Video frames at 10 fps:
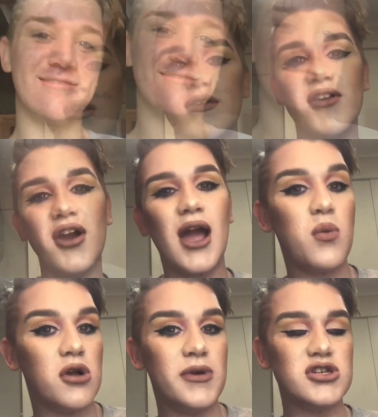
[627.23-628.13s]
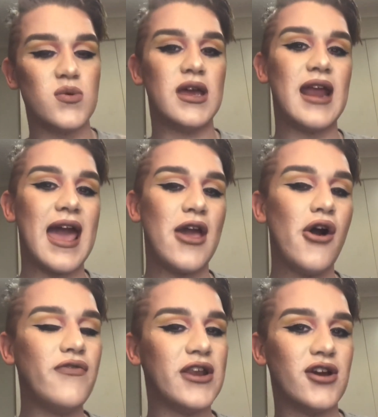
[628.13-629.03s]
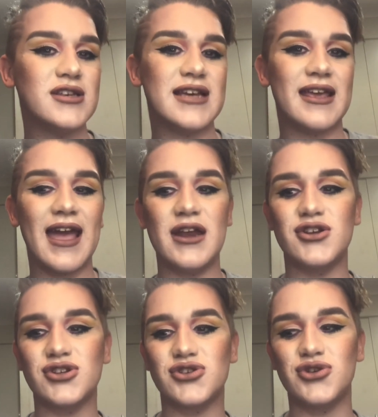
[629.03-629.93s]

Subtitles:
So I will be doing a whole video dedicated